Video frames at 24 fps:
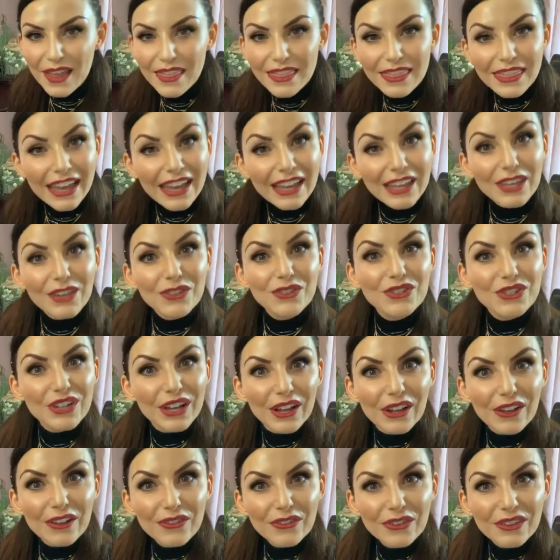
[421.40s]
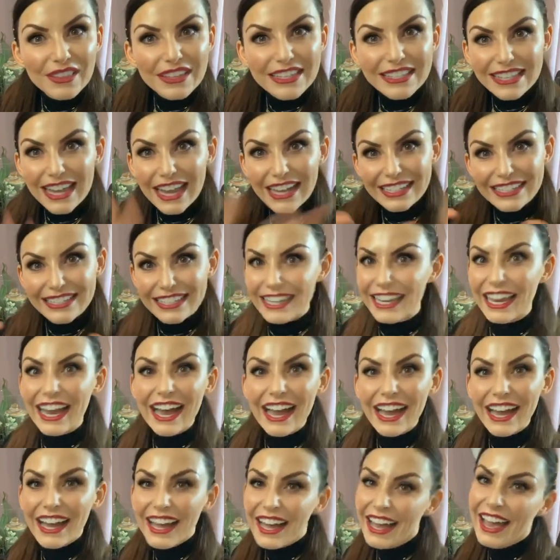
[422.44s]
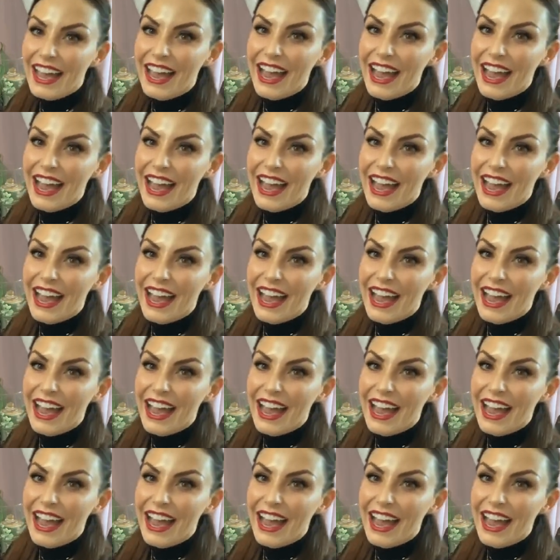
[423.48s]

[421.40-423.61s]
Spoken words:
thank you, Jill, for this idea.